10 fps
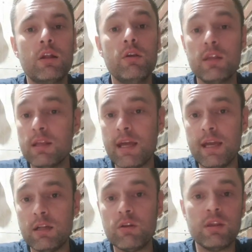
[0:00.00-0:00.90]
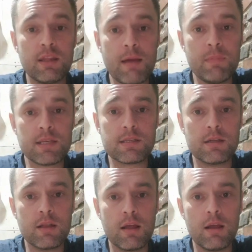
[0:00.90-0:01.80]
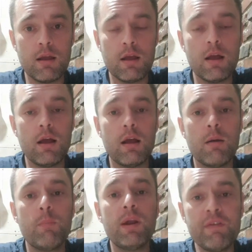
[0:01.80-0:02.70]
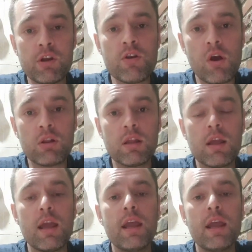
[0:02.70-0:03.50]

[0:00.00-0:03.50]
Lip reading: Do you think they hit? Do you think they missed? Believe it or not,